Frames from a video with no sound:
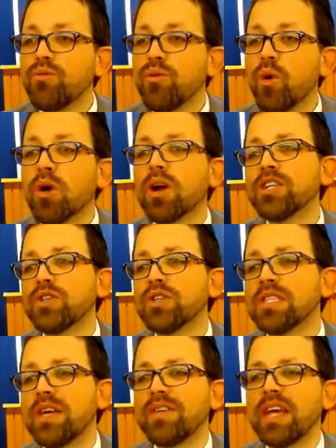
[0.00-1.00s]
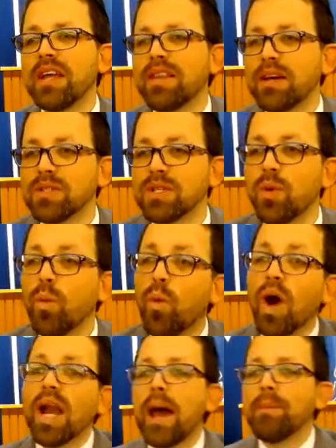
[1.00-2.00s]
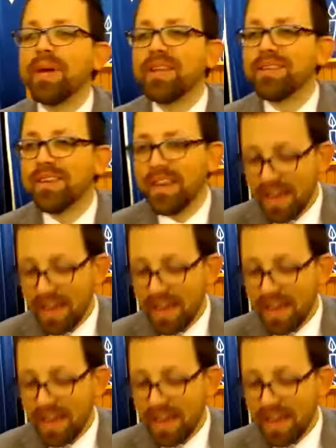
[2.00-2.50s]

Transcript: 478,000. What happened?